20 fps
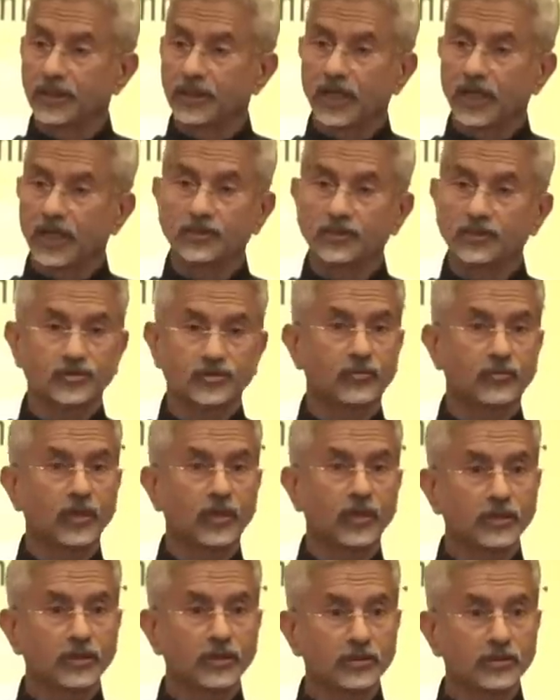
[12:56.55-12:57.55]
as
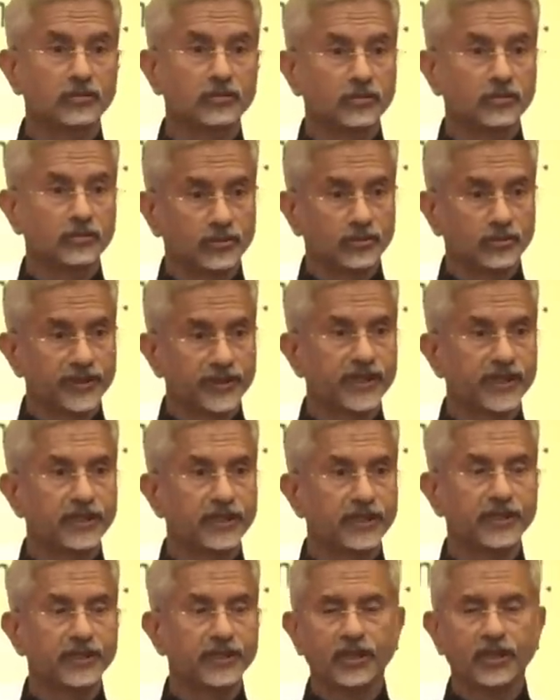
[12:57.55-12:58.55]
someone who
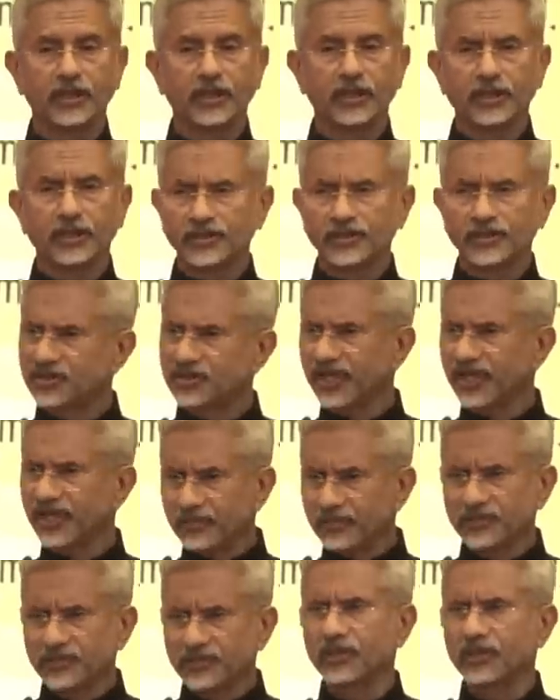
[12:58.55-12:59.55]
really
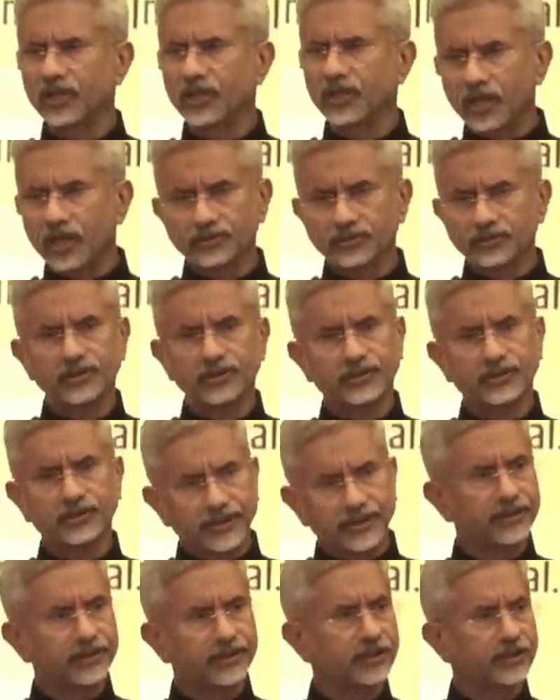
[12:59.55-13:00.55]
shaped the larger
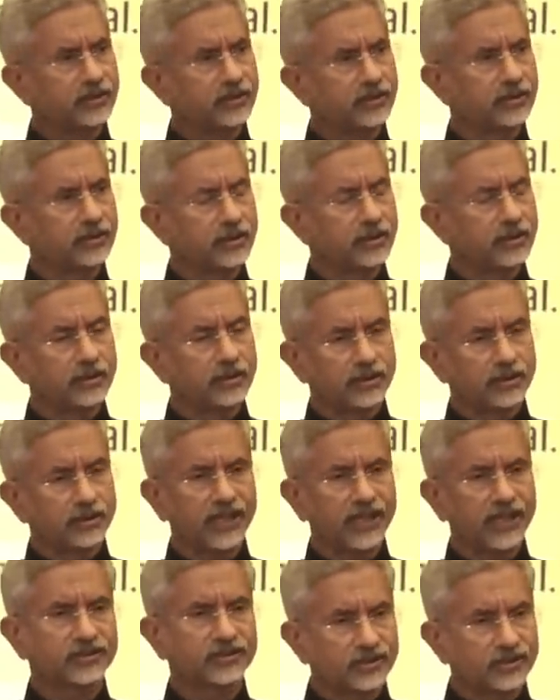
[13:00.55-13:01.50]
Indian national